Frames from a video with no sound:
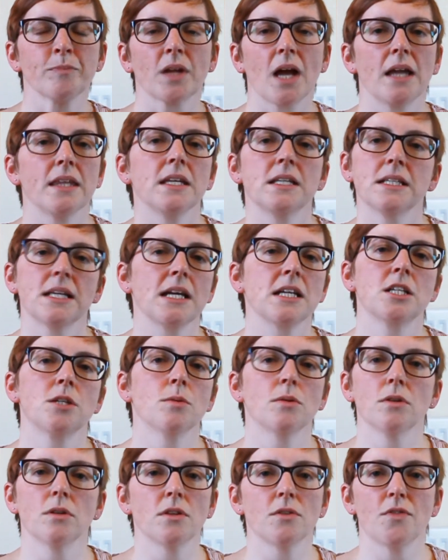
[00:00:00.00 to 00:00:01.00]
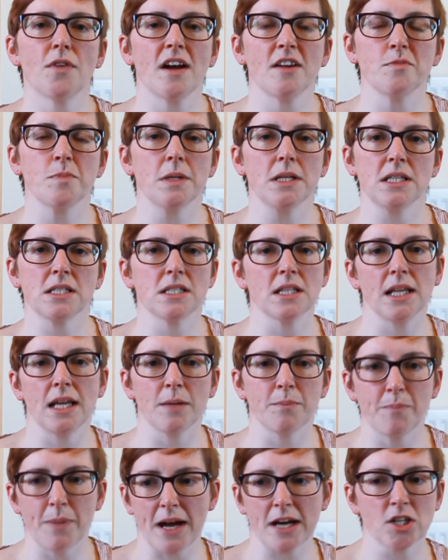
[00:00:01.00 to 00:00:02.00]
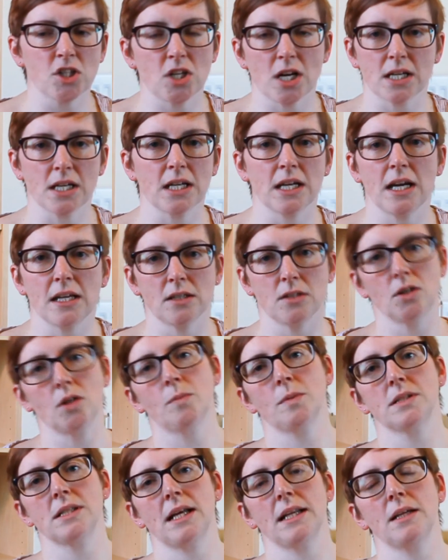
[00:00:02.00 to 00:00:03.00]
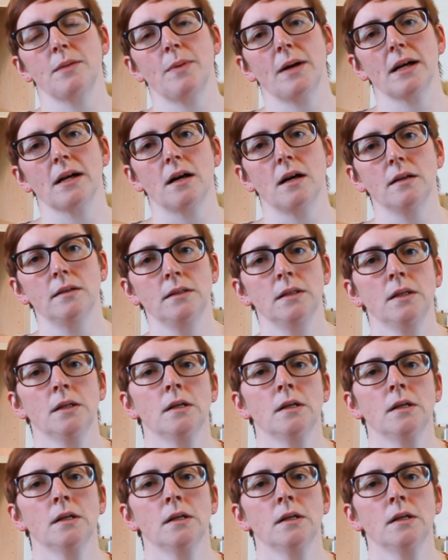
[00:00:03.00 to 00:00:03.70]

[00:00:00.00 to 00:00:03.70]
And it takes you another 5 minutes to like backtrack and get the normal telly back on.